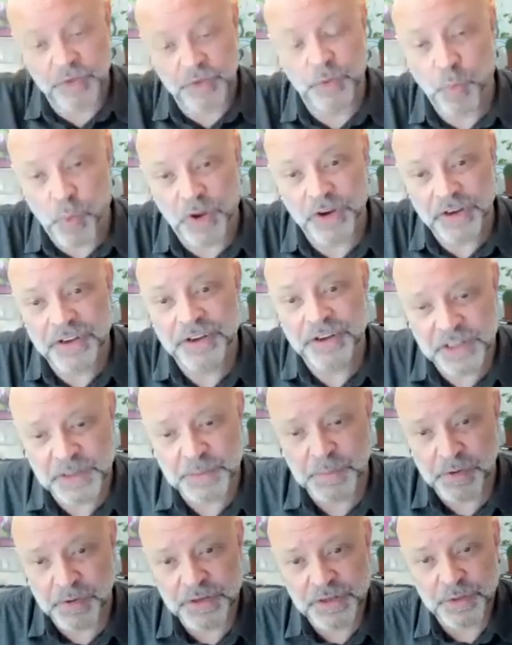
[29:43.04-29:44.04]
the one can
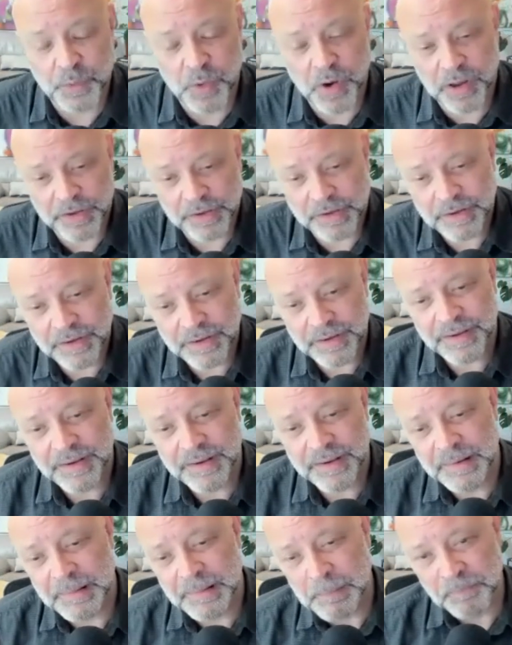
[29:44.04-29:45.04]
experience the one.
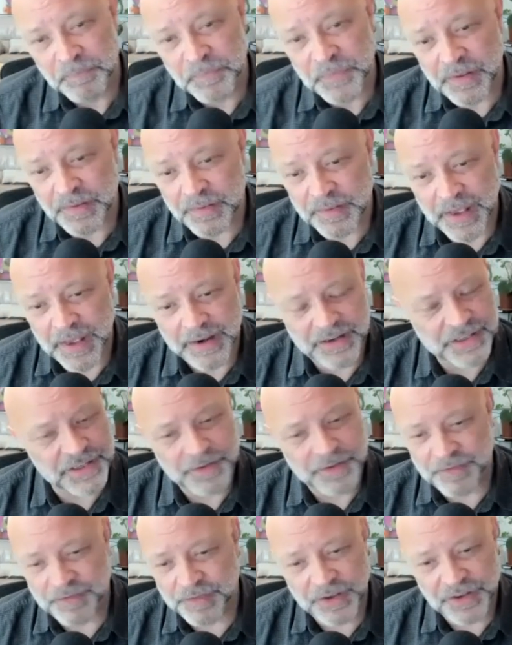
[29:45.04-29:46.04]
Then it's
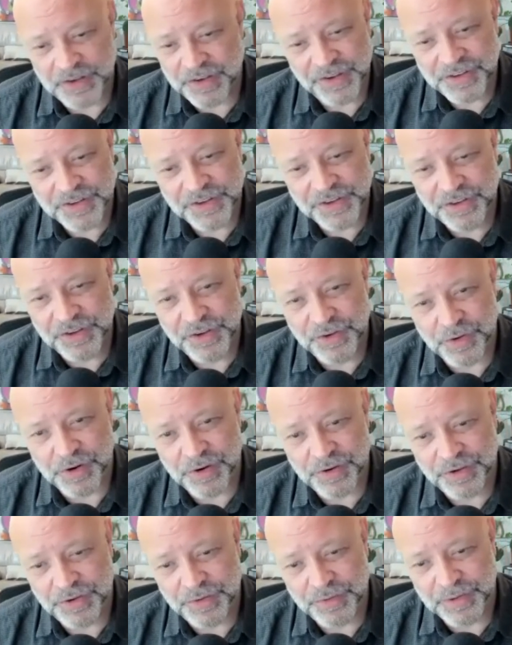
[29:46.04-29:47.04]
a uh, it's,
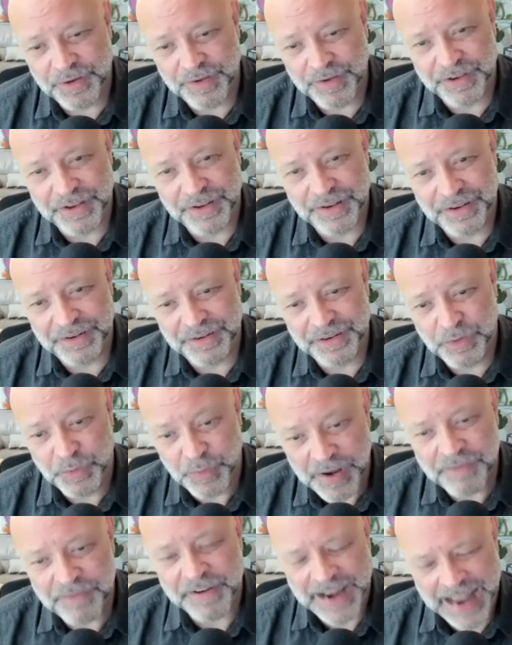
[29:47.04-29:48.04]
you live it you
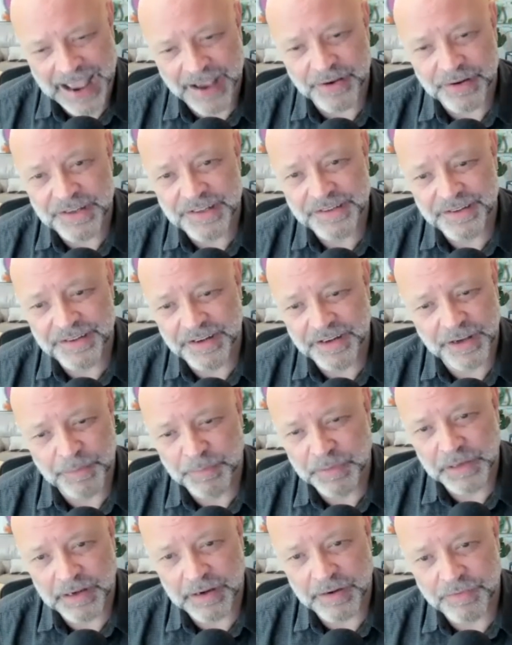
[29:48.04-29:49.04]
live it out in a
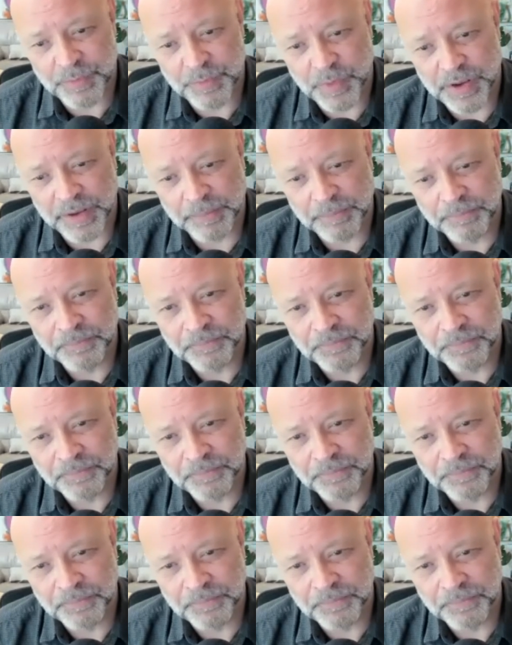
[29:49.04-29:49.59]
completely different way.